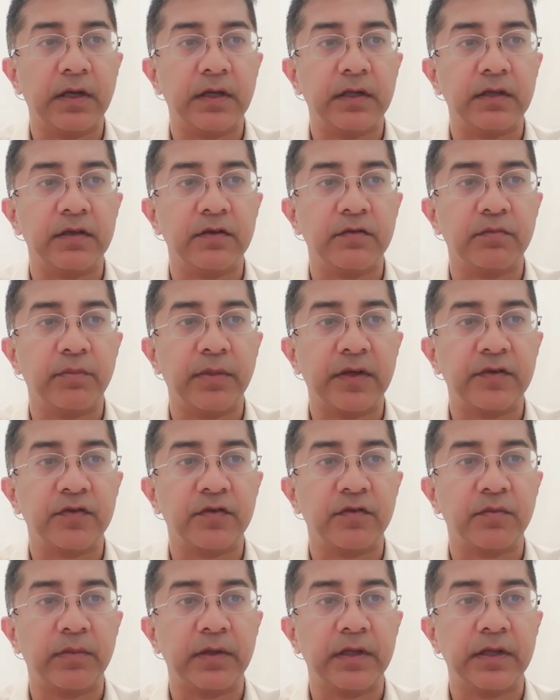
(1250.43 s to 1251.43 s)
and the best
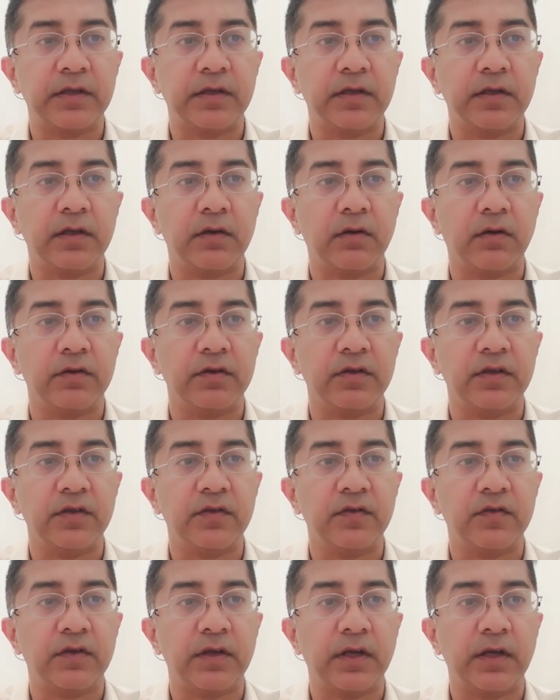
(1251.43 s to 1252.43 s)
split on
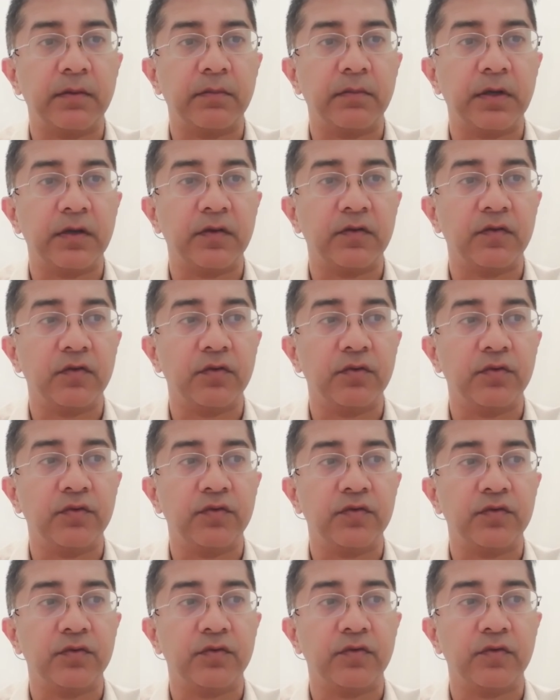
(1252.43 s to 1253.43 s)
these m is
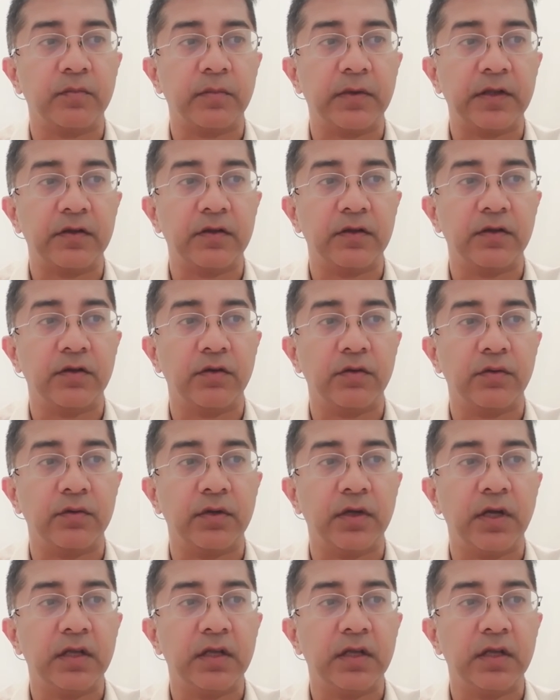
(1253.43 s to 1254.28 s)
used to split the node.